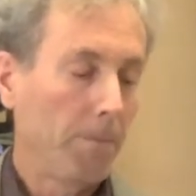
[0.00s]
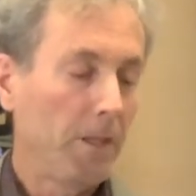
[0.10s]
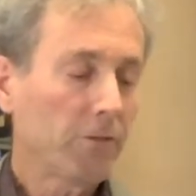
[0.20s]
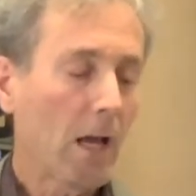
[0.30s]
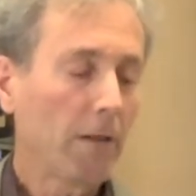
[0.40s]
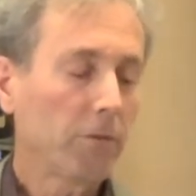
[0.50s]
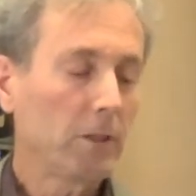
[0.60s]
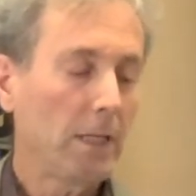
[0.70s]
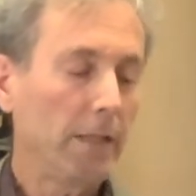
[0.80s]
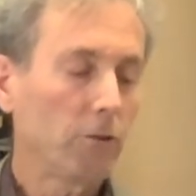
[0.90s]
This
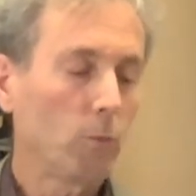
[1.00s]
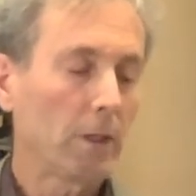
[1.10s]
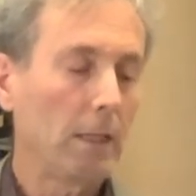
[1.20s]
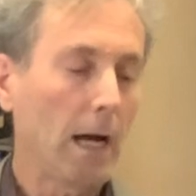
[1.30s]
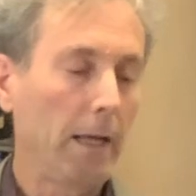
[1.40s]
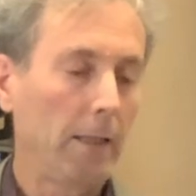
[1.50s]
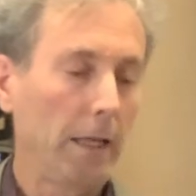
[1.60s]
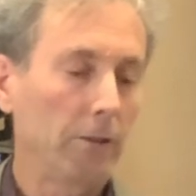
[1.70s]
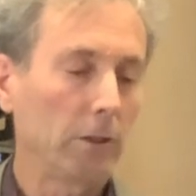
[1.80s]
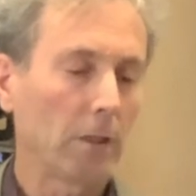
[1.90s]
confrontation with
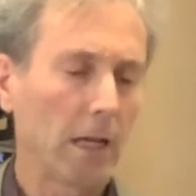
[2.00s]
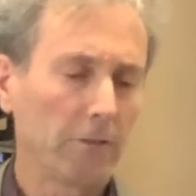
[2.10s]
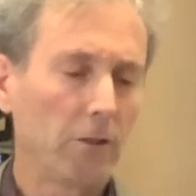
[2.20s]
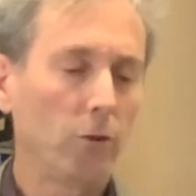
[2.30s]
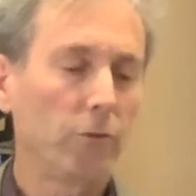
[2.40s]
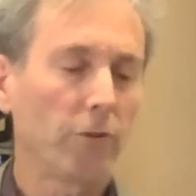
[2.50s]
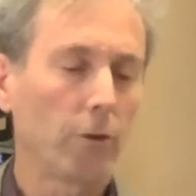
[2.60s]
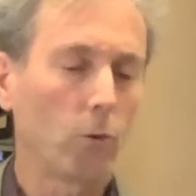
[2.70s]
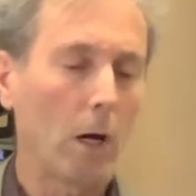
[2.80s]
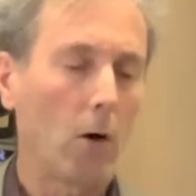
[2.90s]
annihilation constitutes the
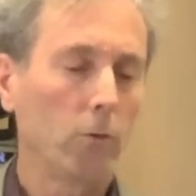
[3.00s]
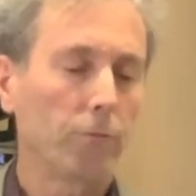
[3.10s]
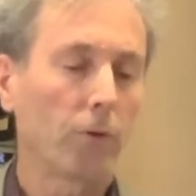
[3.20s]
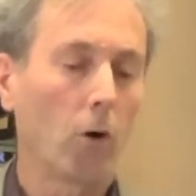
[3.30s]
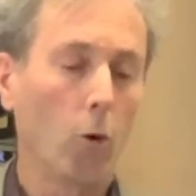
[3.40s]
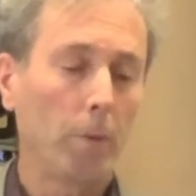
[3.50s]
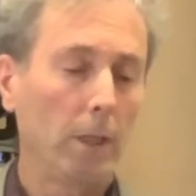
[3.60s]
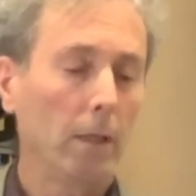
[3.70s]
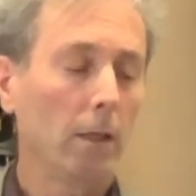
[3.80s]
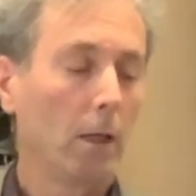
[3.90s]
ground for
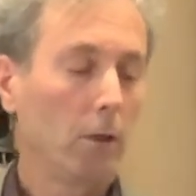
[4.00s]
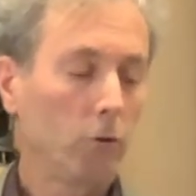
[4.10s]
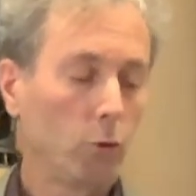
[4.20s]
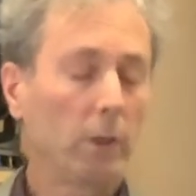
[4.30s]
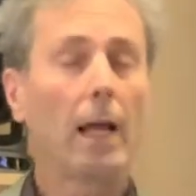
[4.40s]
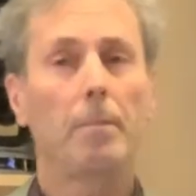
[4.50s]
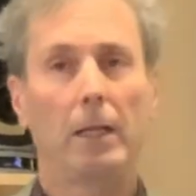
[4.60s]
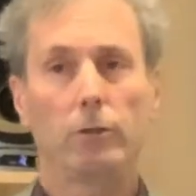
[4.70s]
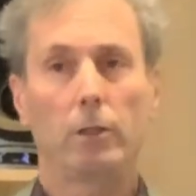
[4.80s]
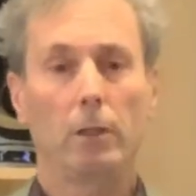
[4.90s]
opening to a
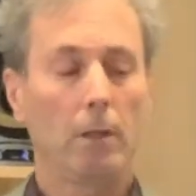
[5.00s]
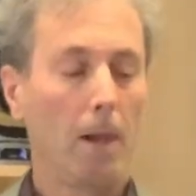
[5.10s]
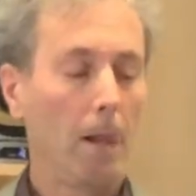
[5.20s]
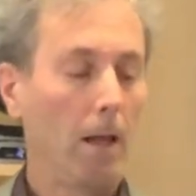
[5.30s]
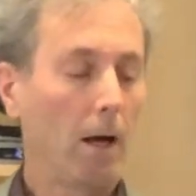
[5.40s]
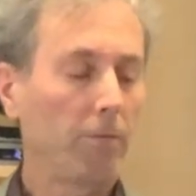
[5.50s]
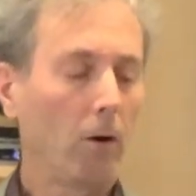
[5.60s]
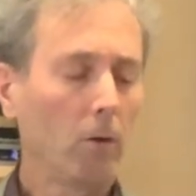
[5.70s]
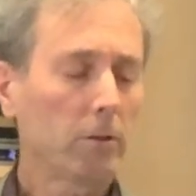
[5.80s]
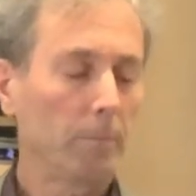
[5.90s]
dimension of
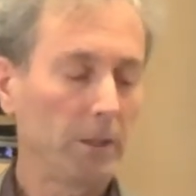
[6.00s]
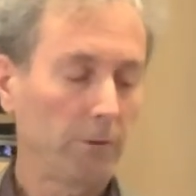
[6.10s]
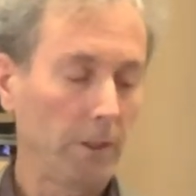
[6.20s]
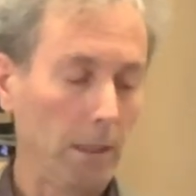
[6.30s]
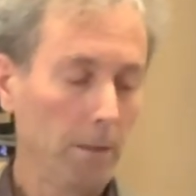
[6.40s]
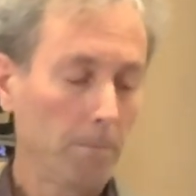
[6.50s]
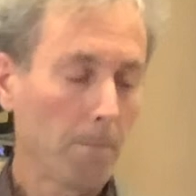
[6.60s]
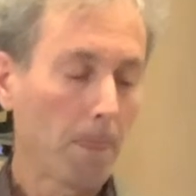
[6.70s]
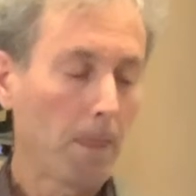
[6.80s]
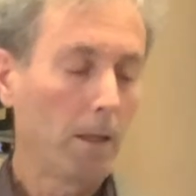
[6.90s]
ultimacy,
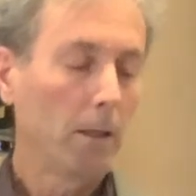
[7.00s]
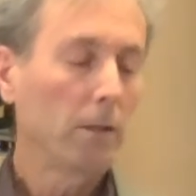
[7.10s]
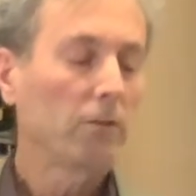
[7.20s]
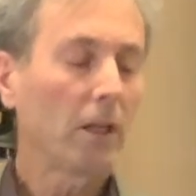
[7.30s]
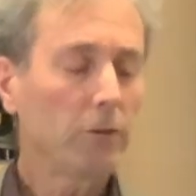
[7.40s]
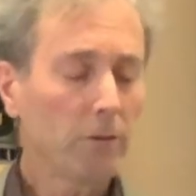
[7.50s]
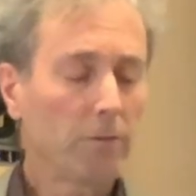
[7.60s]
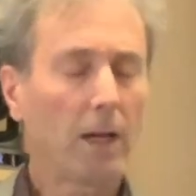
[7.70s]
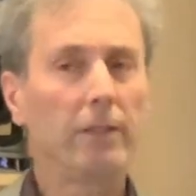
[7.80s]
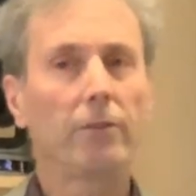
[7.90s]
such as
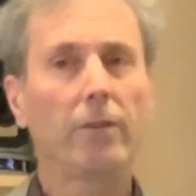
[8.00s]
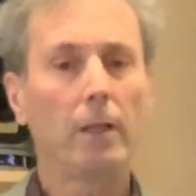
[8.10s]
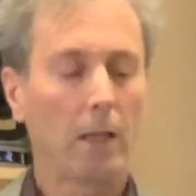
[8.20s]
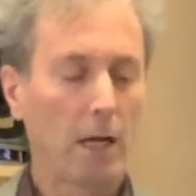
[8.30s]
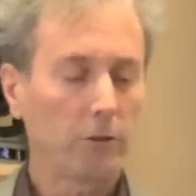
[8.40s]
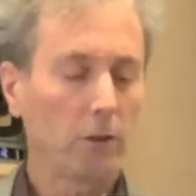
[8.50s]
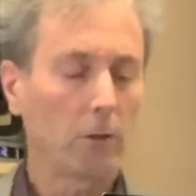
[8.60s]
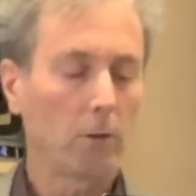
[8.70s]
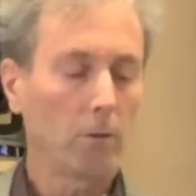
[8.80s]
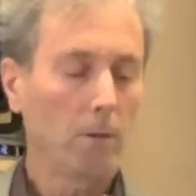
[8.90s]
invites
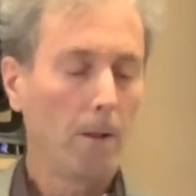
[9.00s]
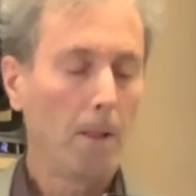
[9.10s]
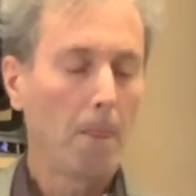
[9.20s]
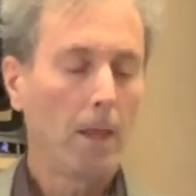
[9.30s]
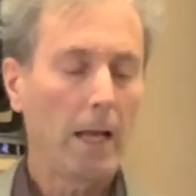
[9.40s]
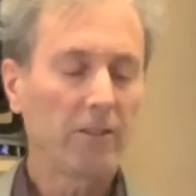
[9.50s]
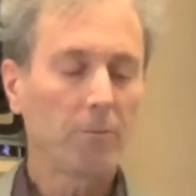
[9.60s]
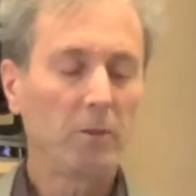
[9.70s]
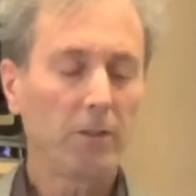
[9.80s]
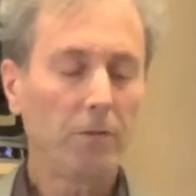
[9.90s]
theological and
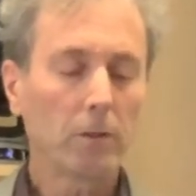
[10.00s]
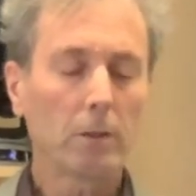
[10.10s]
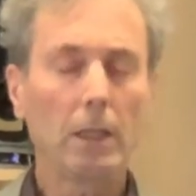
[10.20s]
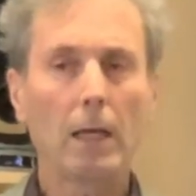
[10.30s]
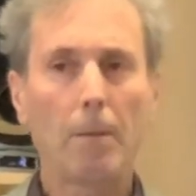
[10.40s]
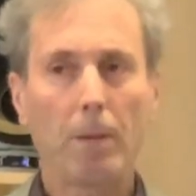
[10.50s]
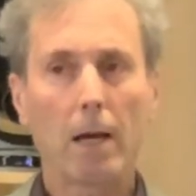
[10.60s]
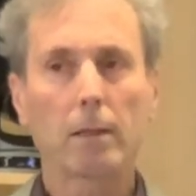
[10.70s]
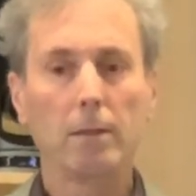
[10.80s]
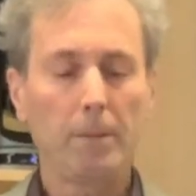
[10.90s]
specifically
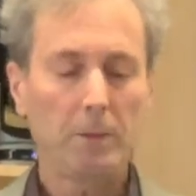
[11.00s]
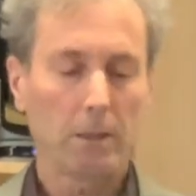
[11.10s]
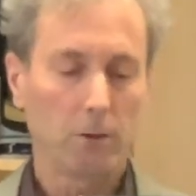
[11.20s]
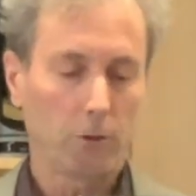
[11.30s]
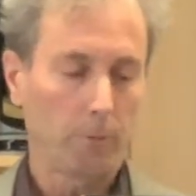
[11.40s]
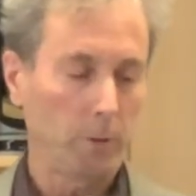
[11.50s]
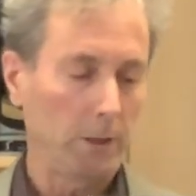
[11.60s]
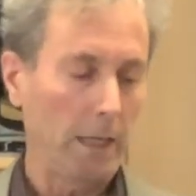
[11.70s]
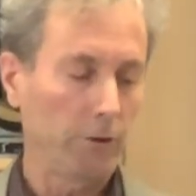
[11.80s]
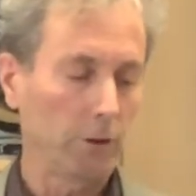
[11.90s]
apocalyptic
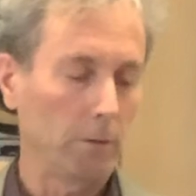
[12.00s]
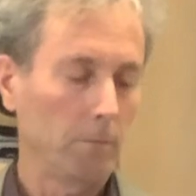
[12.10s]
interpretation,